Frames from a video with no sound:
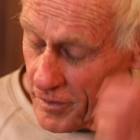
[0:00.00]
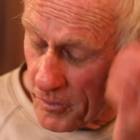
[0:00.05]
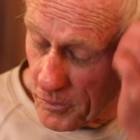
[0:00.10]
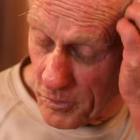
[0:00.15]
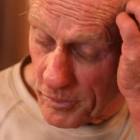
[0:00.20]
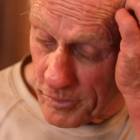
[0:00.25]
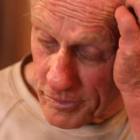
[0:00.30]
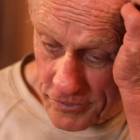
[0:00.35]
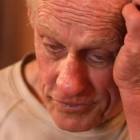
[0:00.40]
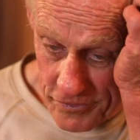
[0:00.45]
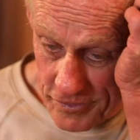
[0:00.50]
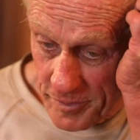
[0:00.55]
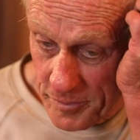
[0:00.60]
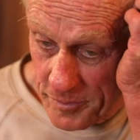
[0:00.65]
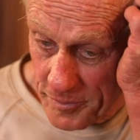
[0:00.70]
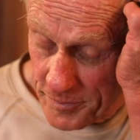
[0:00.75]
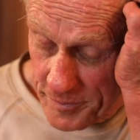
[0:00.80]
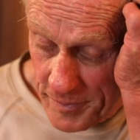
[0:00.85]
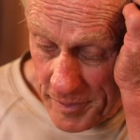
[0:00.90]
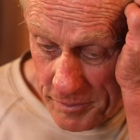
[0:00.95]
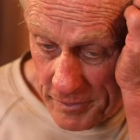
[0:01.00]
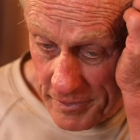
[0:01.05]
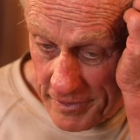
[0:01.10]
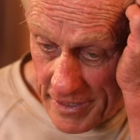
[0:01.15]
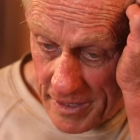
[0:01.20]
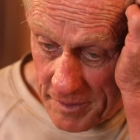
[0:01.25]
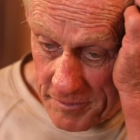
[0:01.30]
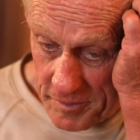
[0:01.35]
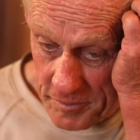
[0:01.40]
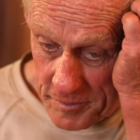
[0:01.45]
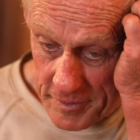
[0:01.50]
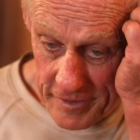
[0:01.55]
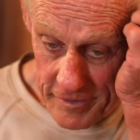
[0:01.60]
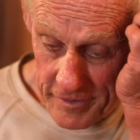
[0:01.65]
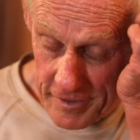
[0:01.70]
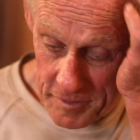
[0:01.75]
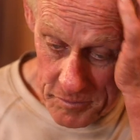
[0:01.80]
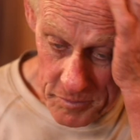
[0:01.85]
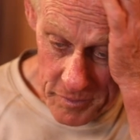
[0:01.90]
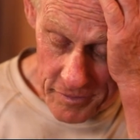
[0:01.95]
the orchestra people came to me and
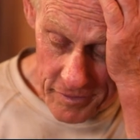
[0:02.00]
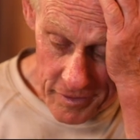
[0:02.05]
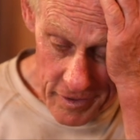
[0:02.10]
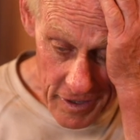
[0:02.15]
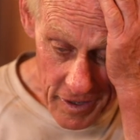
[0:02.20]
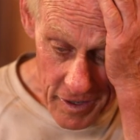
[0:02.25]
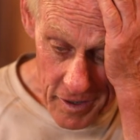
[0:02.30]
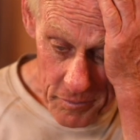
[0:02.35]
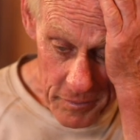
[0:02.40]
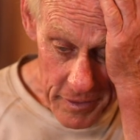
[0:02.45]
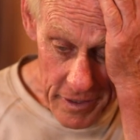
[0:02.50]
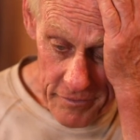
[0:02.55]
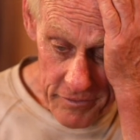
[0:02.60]
said, we, we